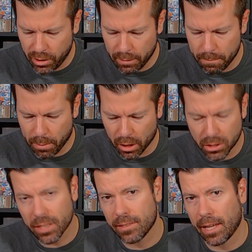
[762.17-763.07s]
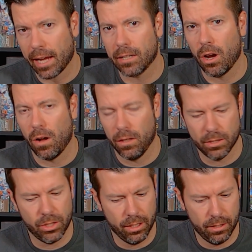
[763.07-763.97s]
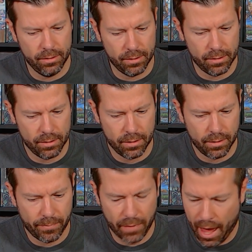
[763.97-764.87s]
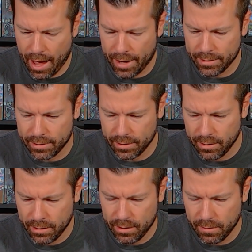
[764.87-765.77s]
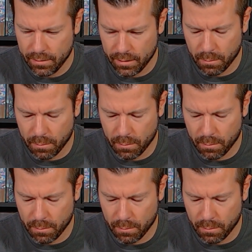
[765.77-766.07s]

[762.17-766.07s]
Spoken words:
can purchase technologies at the